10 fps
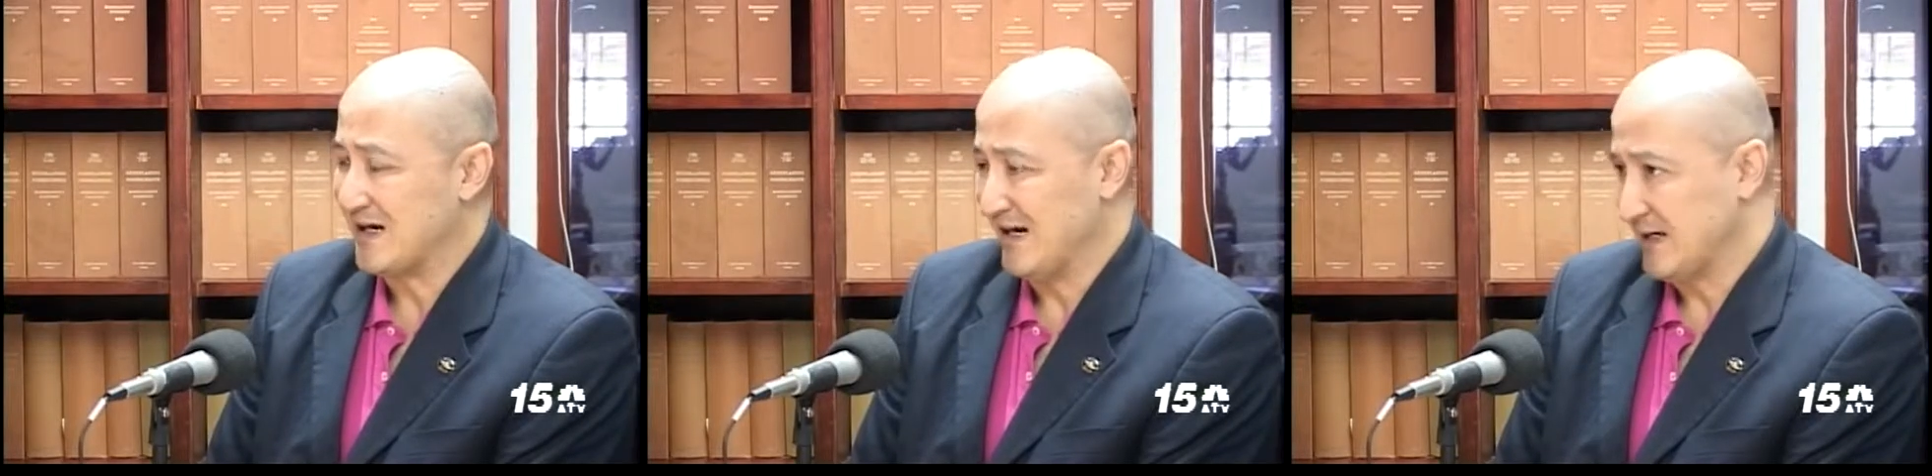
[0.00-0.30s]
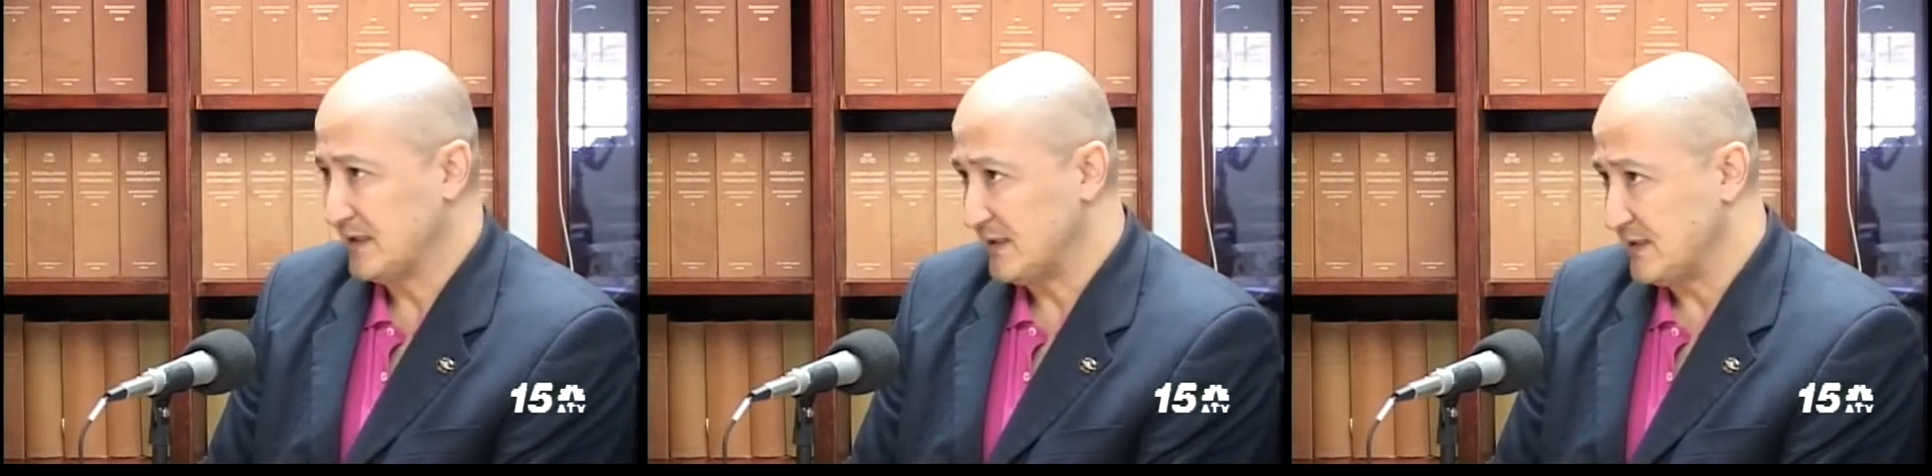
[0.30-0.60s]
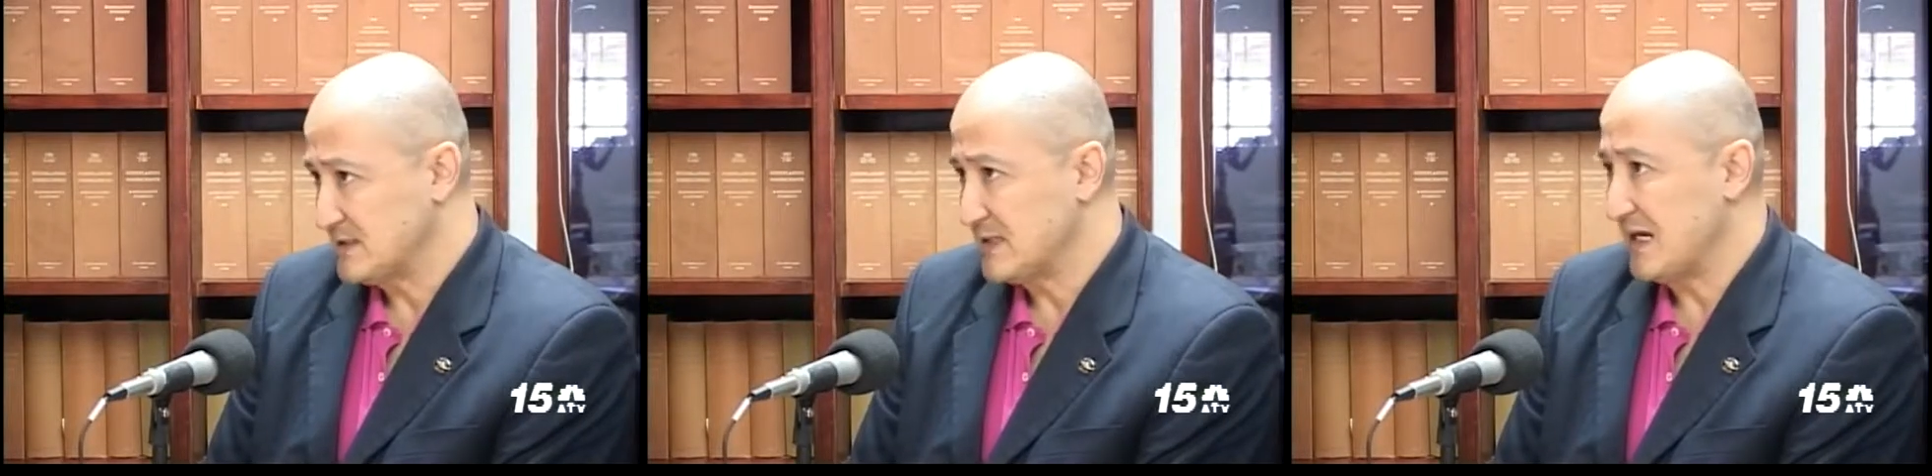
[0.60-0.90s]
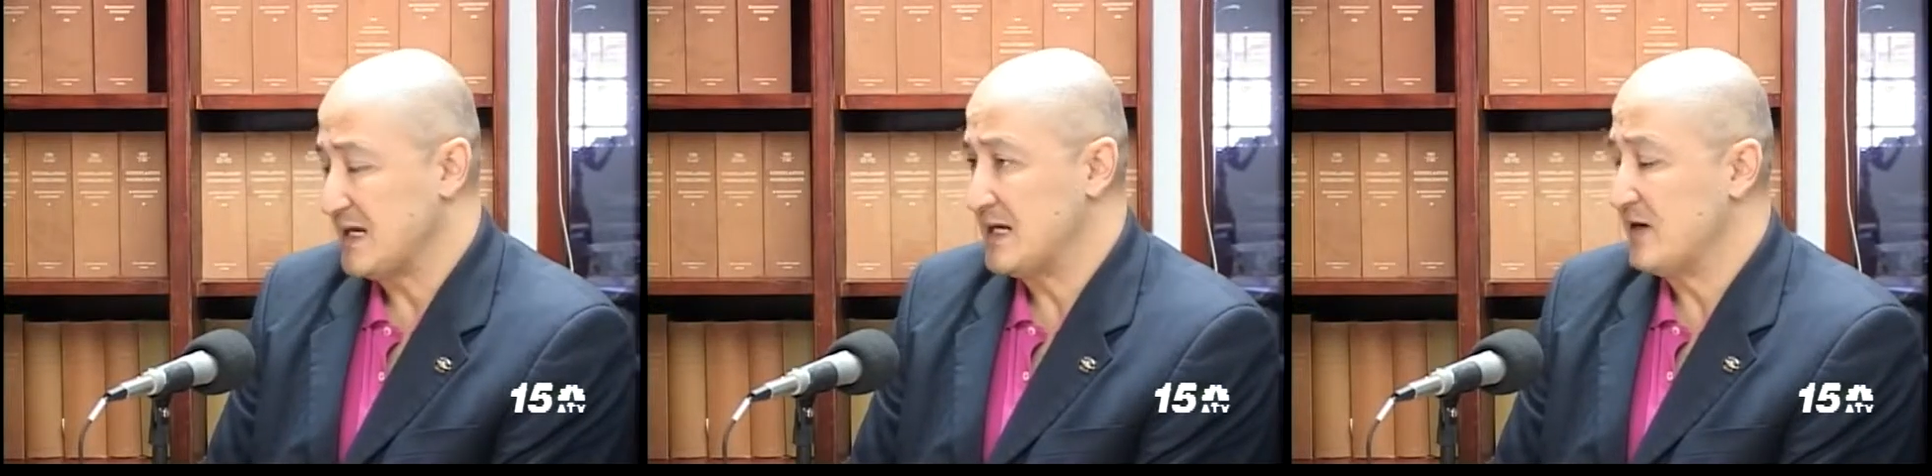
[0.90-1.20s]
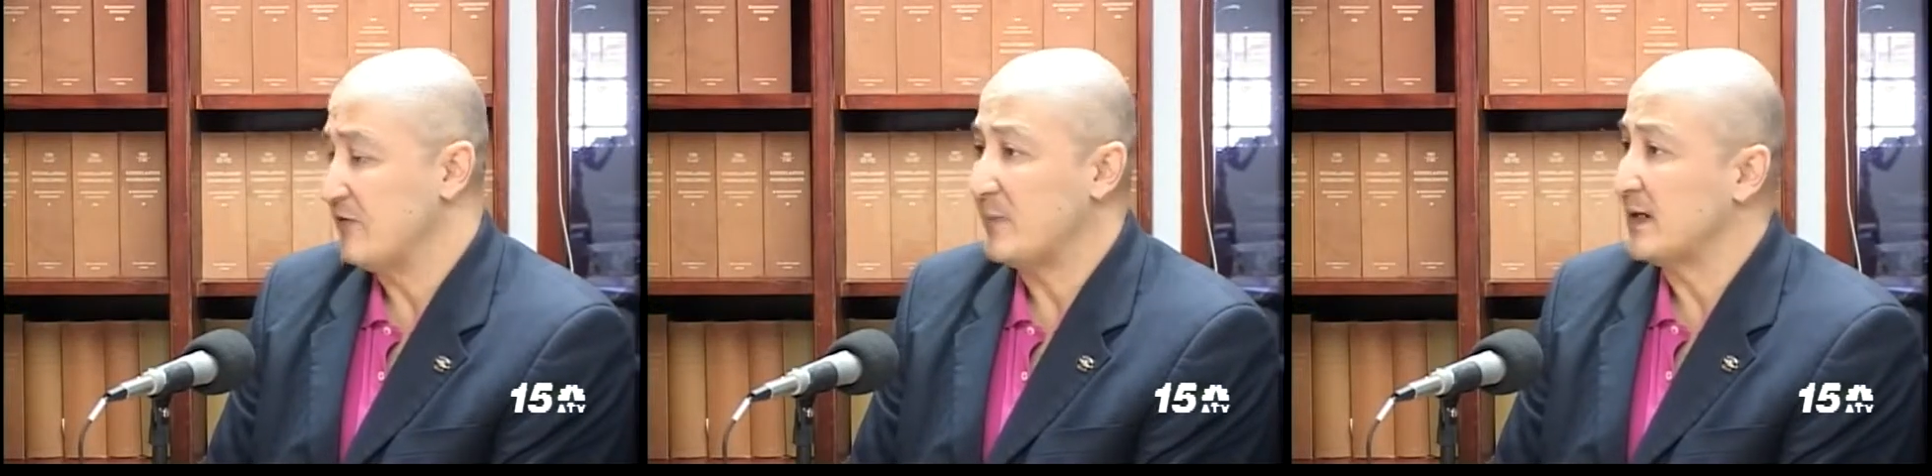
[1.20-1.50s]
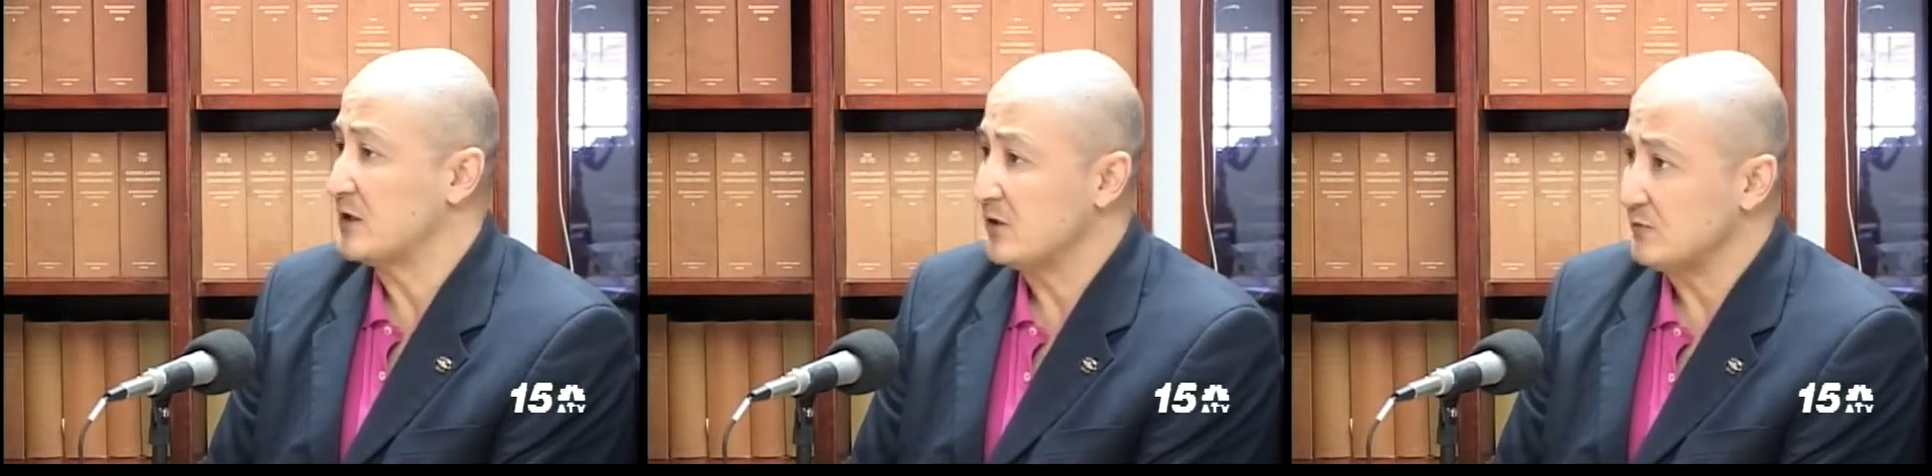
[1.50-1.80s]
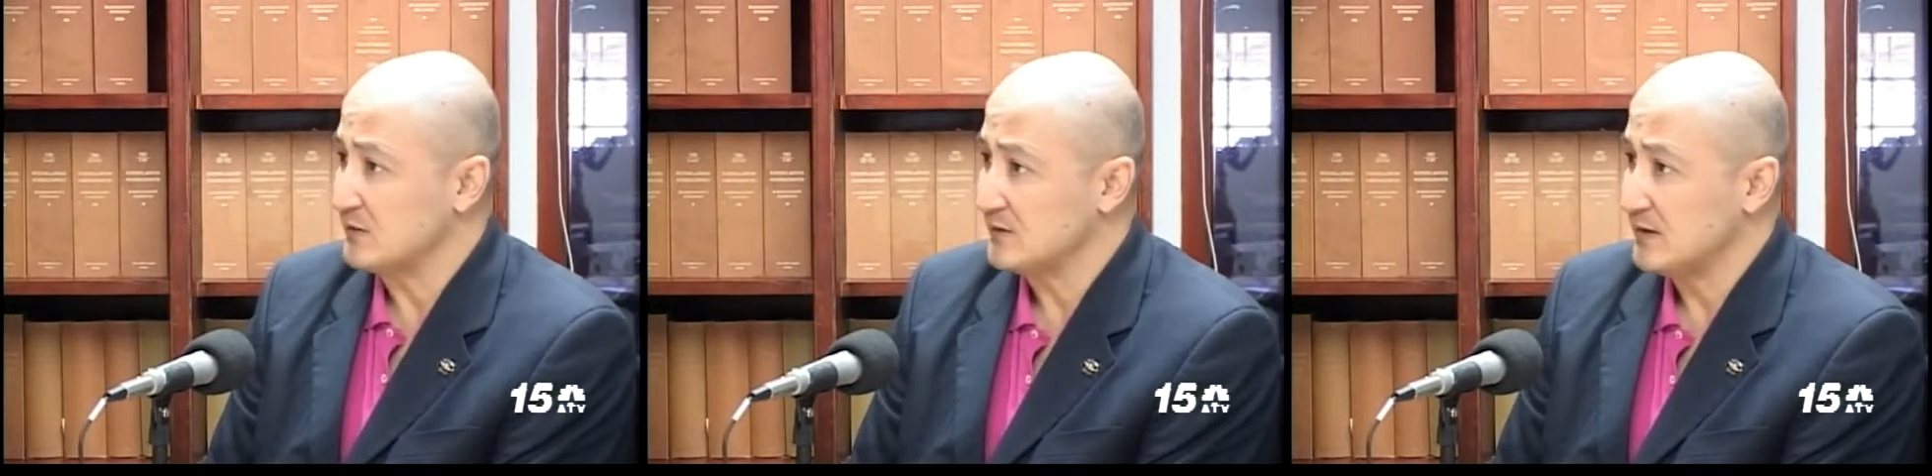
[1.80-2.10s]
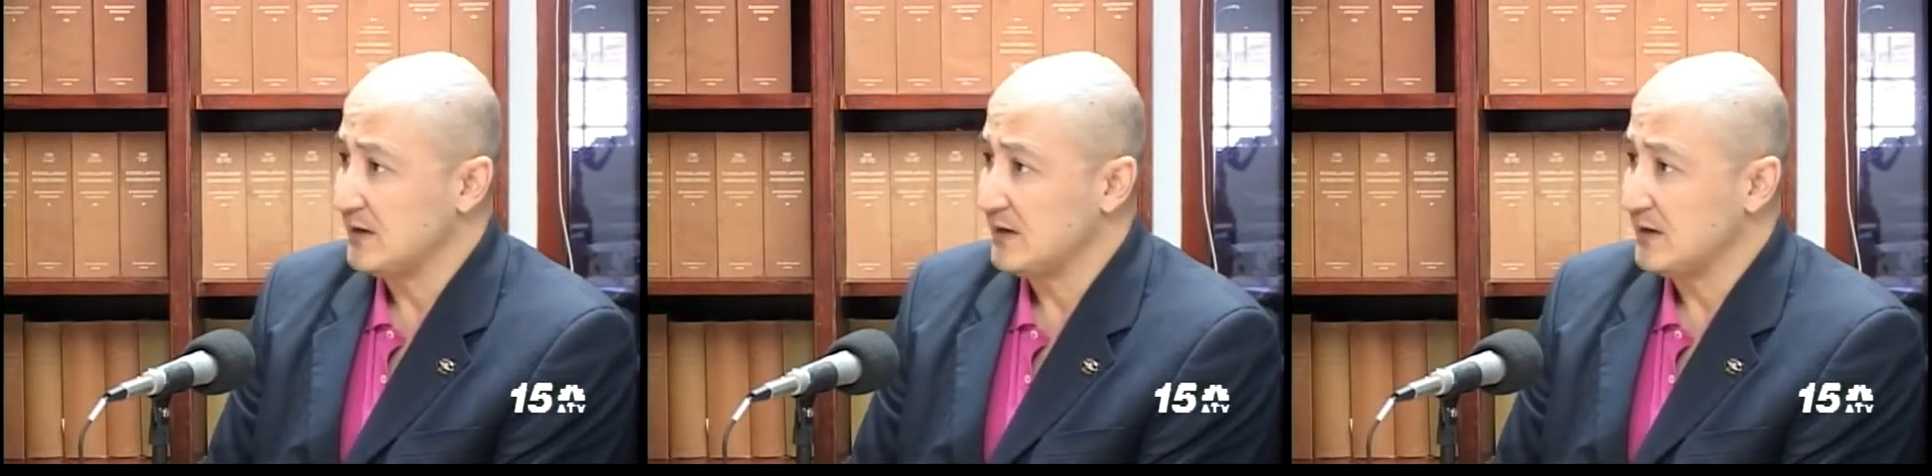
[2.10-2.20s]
guidelines given by the government.